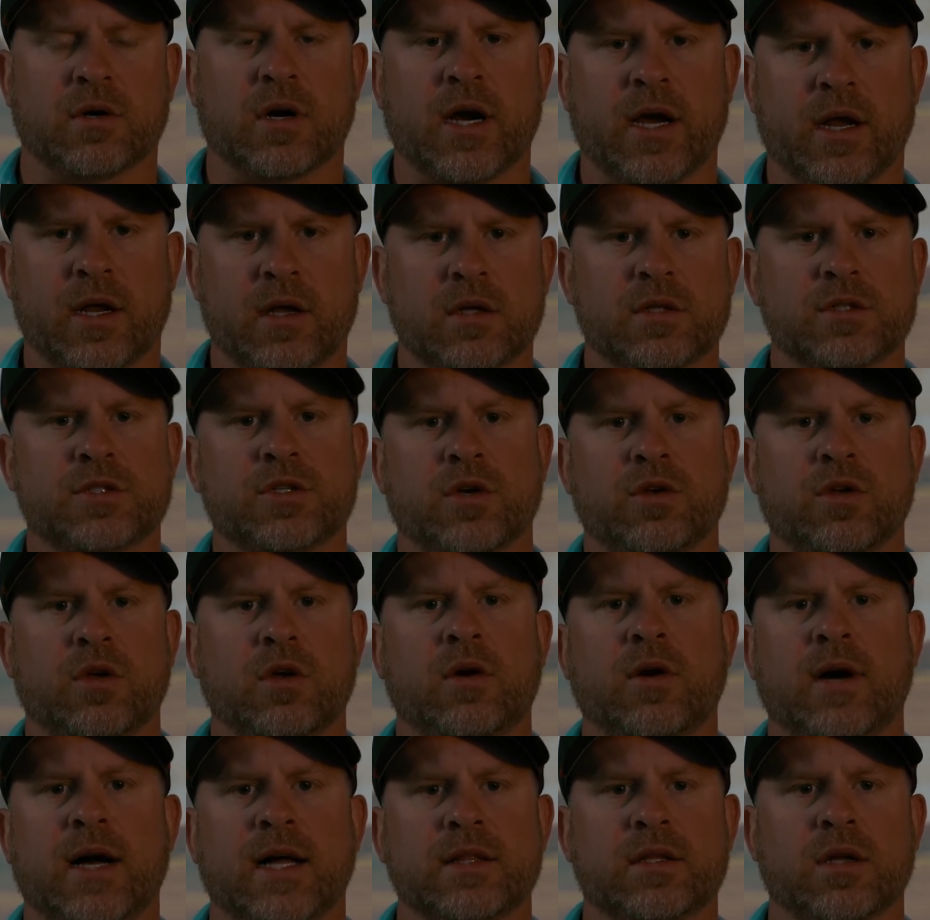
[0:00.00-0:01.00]
right? So you
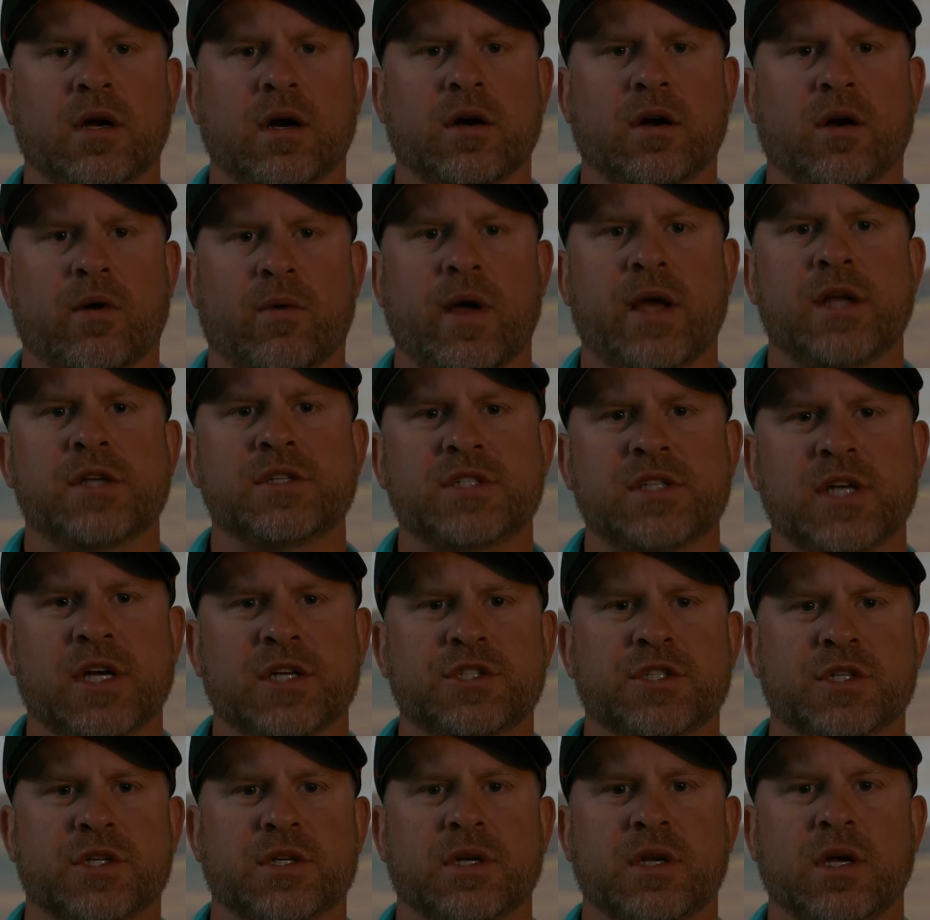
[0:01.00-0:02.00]
go out there in a range
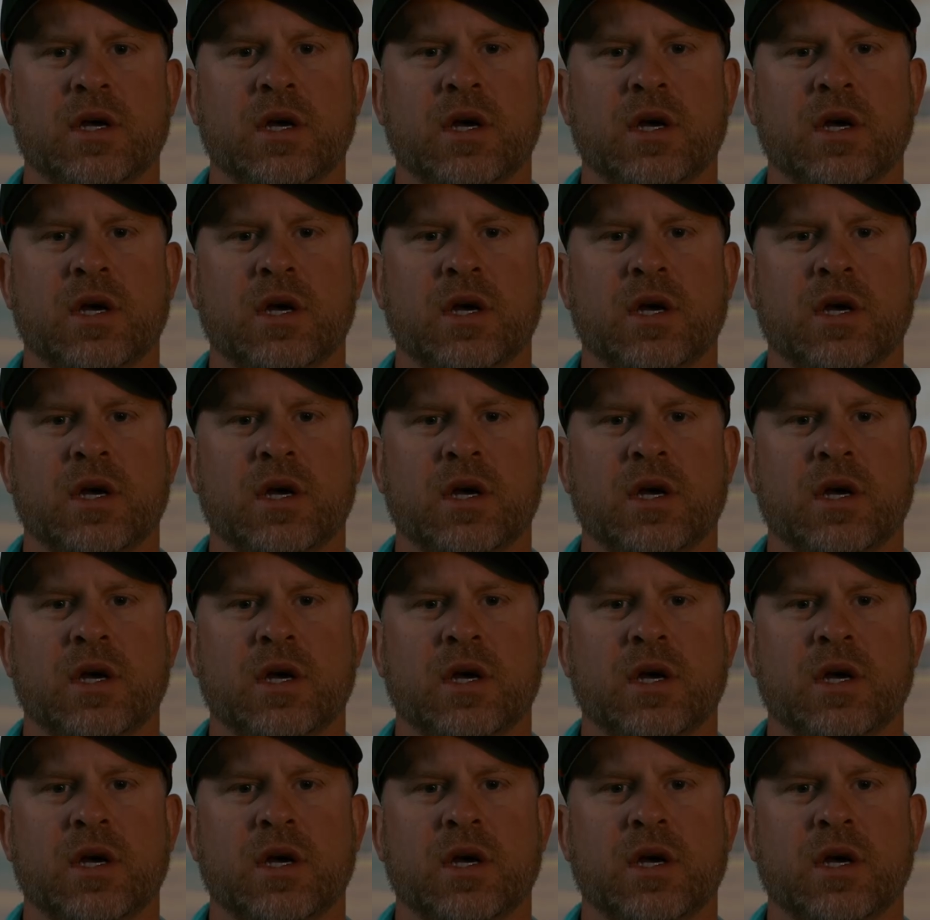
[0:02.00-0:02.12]
session